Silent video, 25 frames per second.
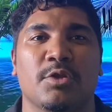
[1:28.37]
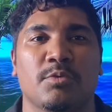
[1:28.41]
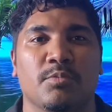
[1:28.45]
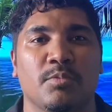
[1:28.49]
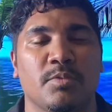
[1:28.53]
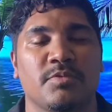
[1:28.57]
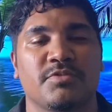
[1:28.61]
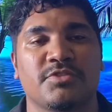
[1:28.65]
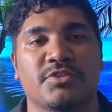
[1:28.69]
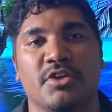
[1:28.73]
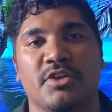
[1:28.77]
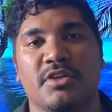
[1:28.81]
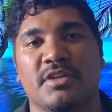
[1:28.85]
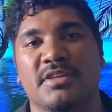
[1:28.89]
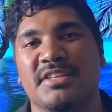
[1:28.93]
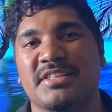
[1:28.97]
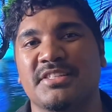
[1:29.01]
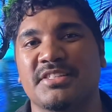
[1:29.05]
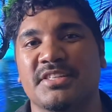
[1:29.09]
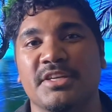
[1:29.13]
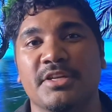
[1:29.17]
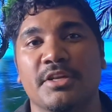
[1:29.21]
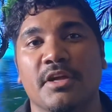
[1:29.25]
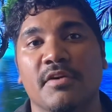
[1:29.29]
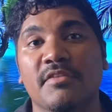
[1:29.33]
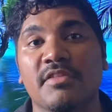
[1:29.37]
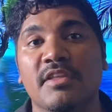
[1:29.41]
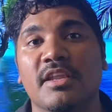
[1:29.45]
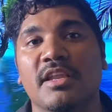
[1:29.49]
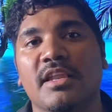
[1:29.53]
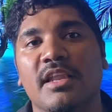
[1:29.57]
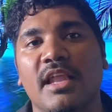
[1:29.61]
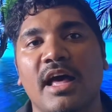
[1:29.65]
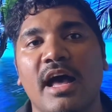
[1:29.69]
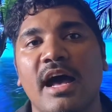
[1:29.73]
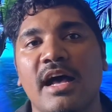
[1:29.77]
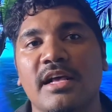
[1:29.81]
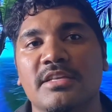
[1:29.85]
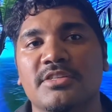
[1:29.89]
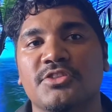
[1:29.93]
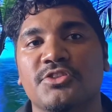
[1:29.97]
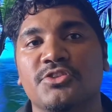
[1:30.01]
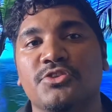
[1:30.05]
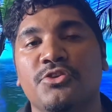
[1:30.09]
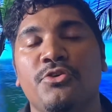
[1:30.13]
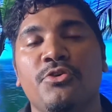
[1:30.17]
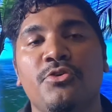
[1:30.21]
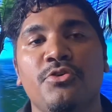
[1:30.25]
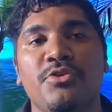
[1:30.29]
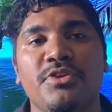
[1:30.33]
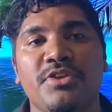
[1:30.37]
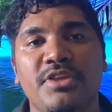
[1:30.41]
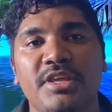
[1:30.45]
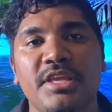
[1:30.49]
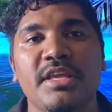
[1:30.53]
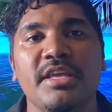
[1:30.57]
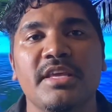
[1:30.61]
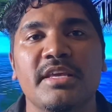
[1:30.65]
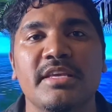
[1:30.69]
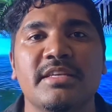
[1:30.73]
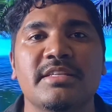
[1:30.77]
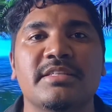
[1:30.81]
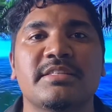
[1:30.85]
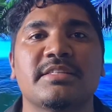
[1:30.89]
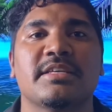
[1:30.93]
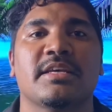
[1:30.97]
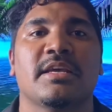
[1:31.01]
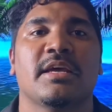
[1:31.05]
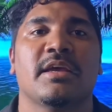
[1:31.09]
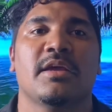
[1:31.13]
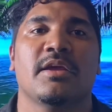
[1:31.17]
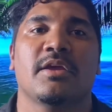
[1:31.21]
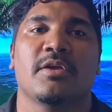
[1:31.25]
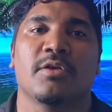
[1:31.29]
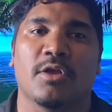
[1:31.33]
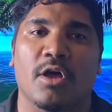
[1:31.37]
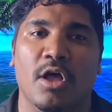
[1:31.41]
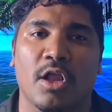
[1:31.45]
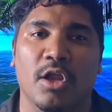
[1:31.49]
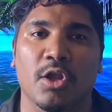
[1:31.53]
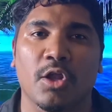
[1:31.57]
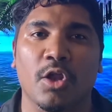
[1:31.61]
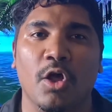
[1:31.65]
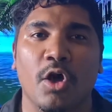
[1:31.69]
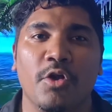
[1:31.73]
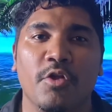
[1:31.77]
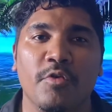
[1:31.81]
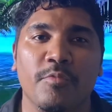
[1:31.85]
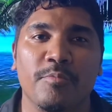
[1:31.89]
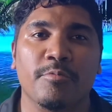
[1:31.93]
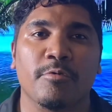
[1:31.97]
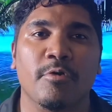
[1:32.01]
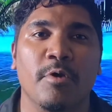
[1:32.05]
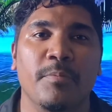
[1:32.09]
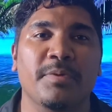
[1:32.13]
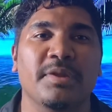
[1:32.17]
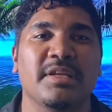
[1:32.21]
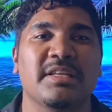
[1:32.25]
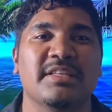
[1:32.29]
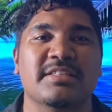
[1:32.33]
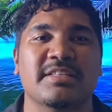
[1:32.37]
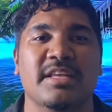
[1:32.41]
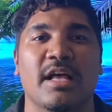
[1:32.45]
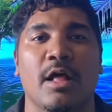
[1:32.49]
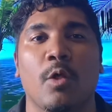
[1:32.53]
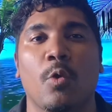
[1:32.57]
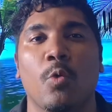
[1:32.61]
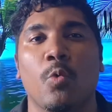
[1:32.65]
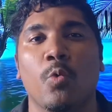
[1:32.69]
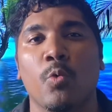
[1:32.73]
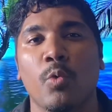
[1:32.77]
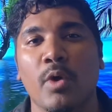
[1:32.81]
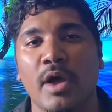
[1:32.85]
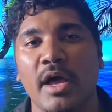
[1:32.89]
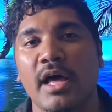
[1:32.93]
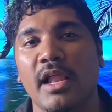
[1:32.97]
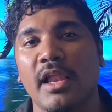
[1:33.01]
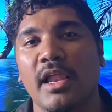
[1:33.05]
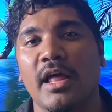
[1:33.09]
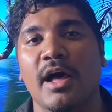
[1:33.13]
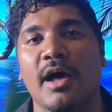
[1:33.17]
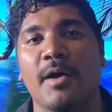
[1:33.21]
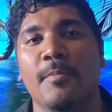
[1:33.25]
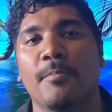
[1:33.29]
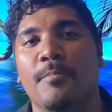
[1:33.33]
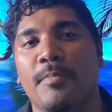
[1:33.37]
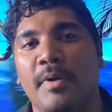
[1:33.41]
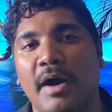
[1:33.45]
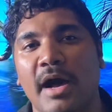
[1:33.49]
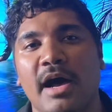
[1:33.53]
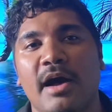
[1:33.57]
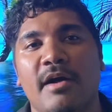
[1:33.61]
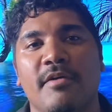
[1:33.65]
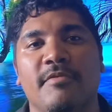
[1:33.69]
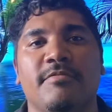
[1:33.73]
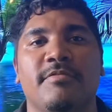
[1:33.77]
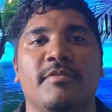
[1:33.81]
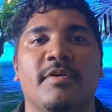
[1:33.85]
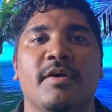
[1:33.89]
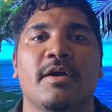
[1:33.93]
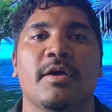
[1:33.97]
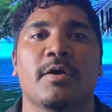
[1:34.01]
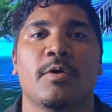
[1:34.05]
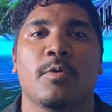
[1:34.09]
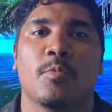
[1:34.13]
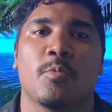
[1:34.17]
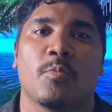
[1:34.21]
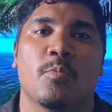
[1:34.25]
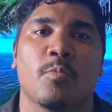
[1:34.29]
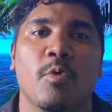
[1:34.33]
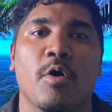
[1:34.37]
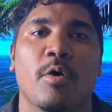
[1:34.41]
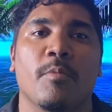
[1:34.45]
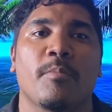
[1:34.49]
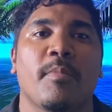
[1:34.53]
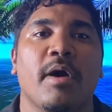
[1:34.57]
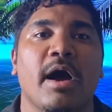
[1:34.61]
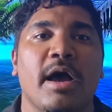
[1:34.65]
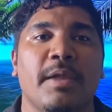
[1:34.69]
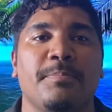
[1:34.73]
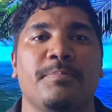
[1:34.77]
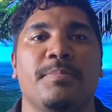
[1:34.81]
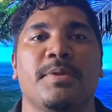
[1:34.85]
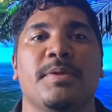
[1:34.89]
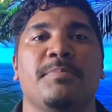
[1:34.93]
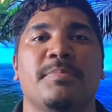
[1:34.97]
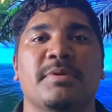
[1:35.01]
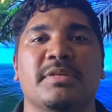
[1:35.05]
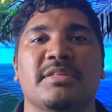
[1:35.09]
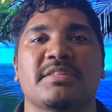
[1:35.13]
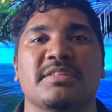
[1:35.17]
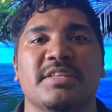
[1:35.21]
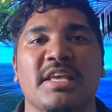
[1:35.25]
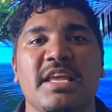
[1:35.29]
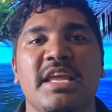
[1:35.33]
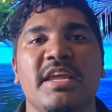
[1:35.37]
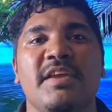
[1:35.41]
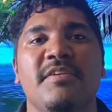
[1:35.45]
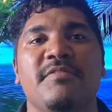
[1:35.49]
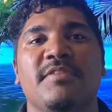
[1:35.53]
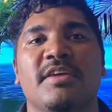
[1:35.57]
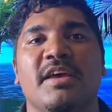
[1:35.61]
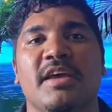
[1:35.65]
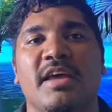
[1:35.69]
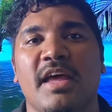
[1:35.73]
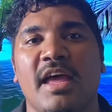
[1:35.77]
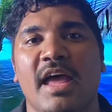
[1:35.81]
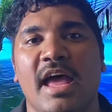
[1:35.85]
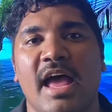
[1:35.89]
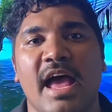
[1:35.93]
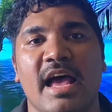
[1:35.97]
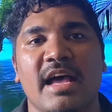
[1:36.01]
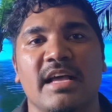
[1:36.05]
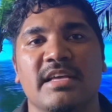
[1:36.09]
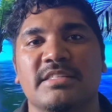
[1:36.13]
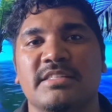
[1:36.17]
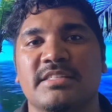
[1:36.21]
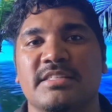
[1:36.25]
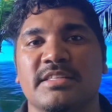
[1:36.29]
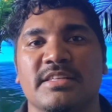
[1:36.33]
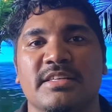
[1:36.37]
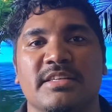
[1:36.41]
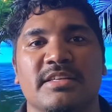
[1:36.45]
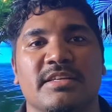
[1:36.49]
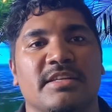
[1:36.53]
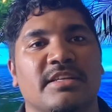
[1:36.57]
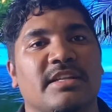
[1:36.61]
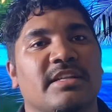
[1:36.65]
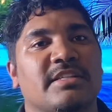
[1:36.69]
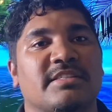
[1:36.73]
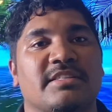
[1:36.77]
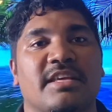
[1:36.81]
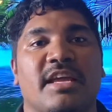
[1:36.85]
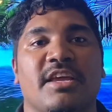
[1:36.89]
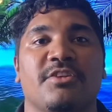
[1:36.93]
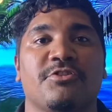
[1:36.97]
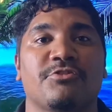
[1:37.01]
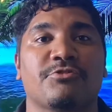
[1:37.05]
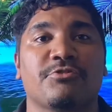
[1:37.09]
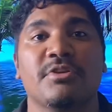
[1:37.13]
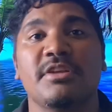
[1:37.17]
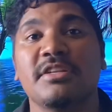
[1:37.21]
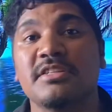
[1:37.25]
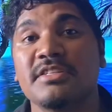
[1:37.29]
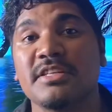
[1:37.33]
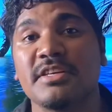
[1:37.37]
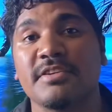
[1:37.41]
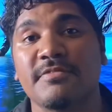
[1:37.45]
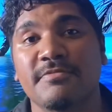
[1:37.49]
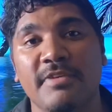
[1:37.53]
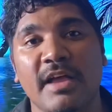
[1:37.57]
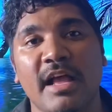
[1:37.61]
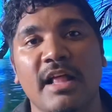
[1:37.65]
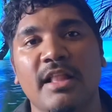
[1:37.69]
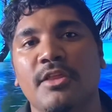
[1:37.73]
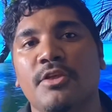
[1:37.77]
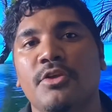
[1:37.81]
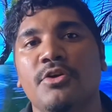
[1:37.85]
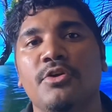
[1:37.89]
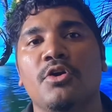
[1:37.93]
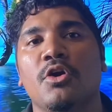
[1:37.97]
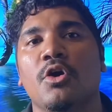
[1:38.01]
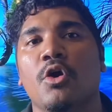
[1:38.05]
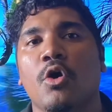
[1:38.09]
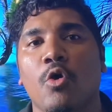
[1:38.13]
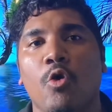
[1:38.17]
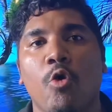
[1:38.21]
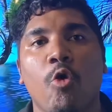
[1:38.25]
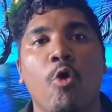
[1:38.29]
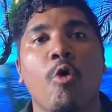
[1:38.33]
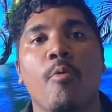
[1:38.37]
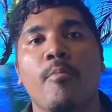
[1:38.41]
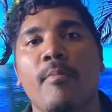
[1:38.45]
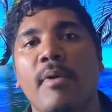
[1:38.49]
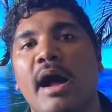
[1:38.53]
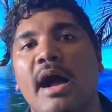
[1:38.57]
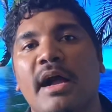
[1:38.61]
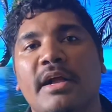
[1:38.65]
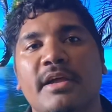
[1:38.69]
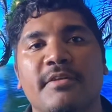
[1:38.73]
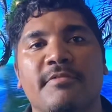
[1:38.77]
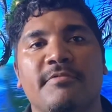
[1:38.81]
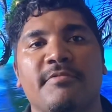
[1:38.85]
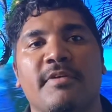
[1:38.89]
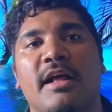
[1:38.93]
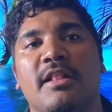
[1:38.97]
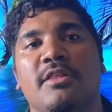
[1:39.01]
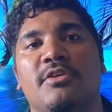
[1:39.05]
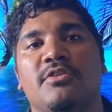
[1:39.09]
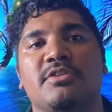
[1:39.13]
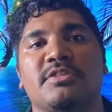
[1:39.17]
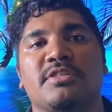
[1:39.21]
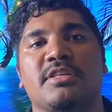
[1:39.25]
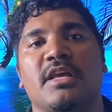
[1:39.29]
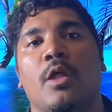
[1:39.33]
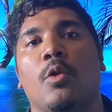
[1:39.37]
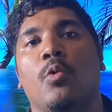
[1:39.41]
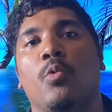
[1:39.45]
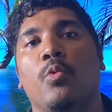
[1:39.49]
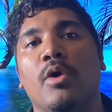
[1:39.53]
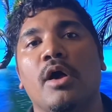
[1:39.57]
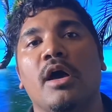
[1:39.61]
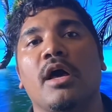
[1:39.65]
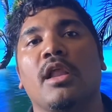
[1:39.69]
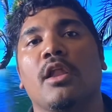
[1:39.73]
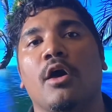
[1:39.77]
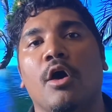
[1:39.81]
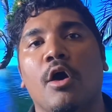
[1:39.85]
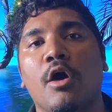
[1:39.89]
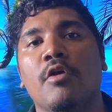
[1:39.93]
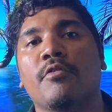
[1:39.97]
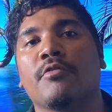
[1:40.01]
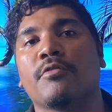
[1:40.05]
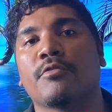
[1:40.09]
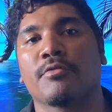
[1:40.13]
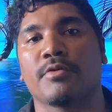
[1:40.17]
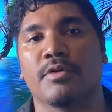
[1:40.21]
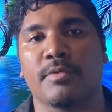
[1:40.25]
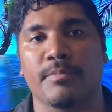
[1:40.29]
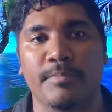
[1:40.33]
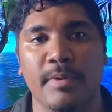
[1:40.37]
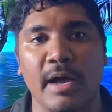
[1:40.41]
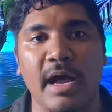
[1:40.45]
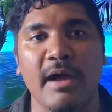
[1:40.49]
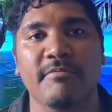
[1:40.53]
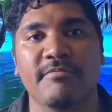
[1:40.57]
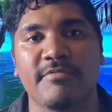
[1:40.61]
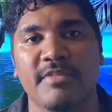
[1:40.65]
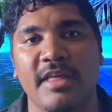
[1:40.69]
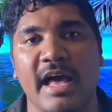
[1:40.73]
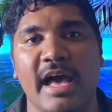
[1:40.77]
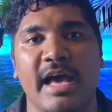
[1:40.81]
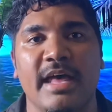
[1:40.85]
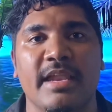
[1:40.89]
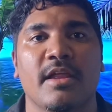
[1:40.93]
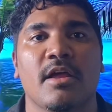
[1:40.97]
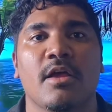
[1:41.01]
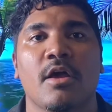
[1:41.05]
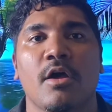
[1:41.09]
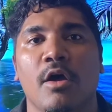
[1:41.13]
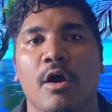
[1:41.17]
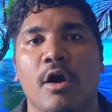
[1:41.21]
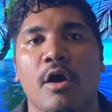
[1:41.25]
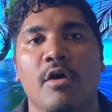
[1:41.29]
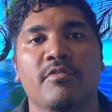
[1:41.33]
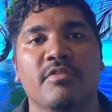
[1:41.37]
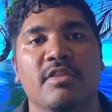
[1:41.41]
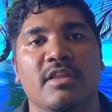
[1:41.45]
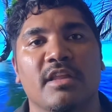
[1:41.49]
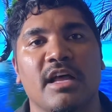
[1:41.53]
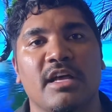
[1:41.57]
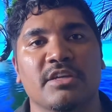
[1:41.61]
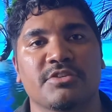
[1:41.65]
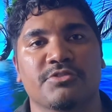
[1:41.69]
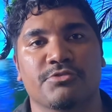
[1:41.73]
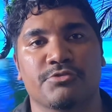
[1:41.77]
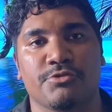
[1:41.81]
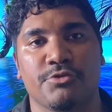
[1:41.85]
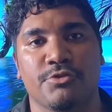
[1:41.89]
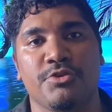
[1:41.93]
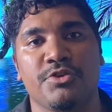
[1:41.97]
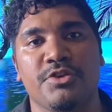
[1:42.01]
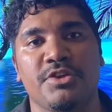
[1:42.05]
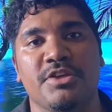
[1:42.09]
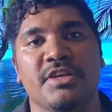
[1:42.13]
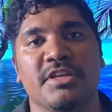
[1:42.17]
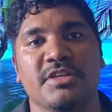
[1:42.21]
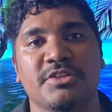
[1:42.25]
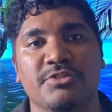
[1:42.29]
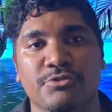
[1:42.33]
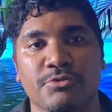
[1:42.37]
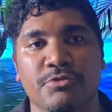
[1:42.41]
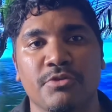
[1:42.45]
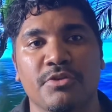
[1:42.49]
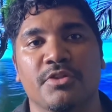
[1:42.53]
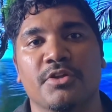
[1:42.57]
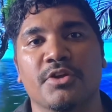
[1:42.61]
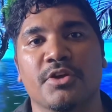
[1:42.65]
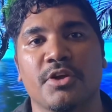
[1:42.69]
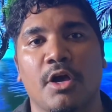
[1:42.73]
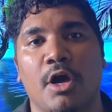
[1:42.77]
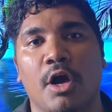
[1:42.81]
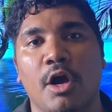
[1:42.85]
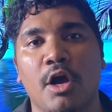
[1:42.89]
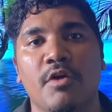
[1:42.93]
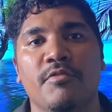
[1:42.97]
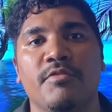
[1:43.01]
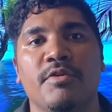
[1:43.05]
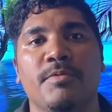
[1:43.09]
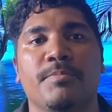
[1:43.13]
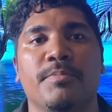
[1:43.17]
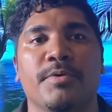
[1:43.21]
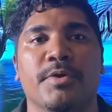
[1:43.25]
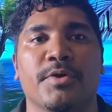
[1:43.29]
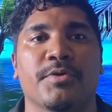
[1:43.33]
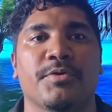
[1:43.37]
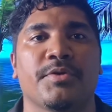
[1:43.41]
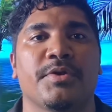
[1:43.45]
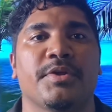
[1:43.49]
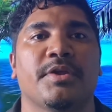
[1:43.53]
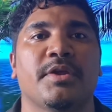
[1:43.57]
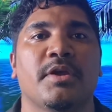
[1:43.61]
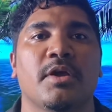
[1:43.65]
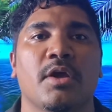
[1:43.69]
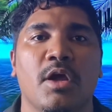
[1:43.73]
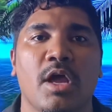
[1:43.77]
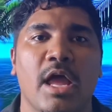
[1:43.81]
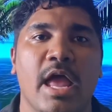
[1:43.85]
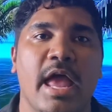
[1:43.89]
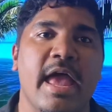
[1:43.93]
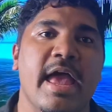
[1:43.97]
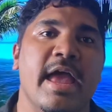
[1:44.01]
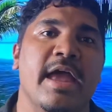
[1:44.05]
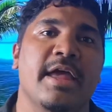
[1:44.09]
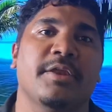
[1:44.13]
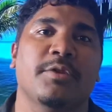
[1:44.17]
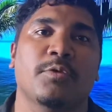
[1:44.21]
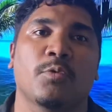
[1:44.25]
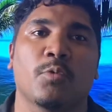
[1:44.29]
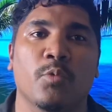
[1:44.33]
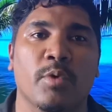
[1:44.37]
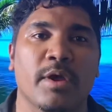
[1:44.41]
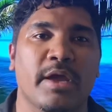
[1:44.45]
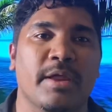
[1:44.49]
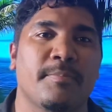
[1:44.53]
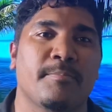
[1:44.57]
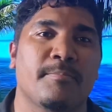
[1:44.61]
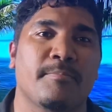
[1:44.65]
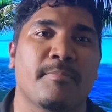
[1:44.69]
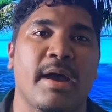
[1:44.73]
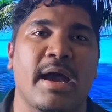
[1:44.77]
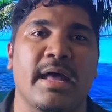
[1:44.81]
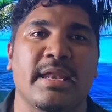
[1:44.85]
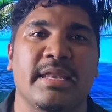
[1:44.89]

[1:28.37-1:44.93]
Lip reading: And we've certainly seen over the last 2 years, a lot of properties sell well above what might be perceived as, let's say, intrinsic value, or market value sell well over above that over the last 2 years during the COVID period, and when